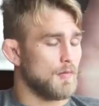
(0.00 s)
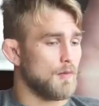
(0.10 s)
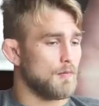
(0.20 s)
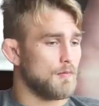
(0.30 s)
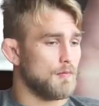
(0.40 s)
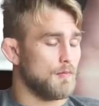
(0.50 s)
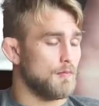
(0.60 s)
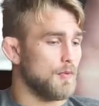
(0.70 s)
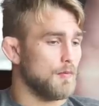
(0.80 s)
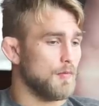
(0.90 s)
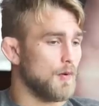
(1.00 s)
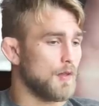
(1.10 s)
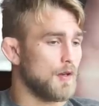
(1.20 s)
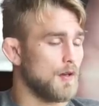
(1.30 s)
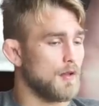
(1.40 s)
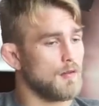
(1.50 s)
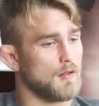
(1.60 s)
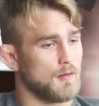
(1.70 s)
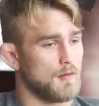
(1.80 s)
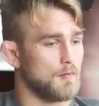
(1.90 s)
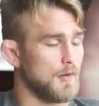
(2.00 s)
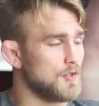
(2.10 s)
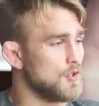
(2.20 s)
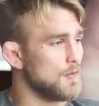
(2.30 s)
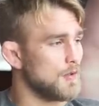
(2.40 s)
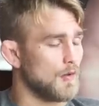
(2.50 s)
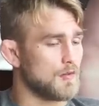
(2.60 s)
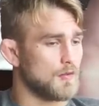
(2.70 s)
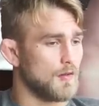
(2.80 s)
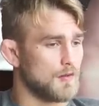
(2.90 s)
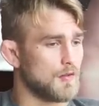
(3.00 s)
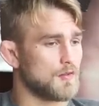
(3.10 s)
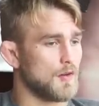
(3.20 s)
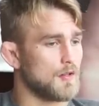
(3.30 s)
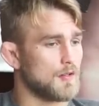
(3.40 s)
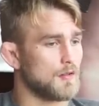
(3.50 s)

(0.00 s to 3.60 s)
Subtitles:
both in my gym, and also training